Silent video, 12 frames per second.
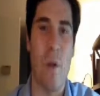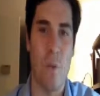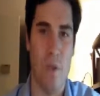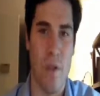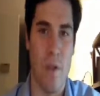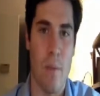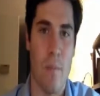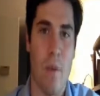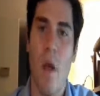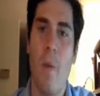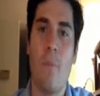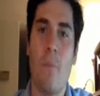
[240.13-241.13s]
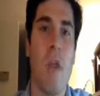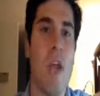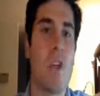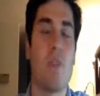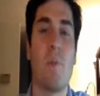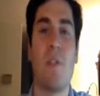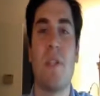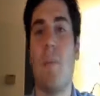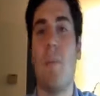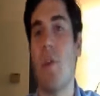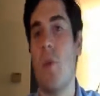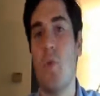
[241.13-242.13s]
out to them. You can't just be
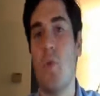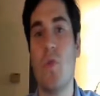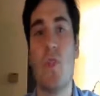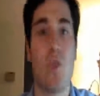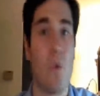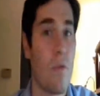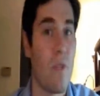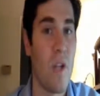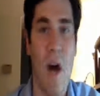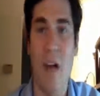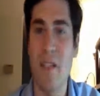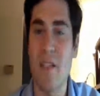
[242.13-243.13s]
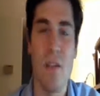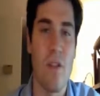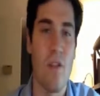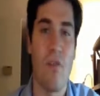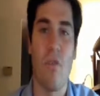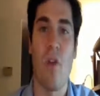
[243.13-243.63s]
somebody who's sort of lost in the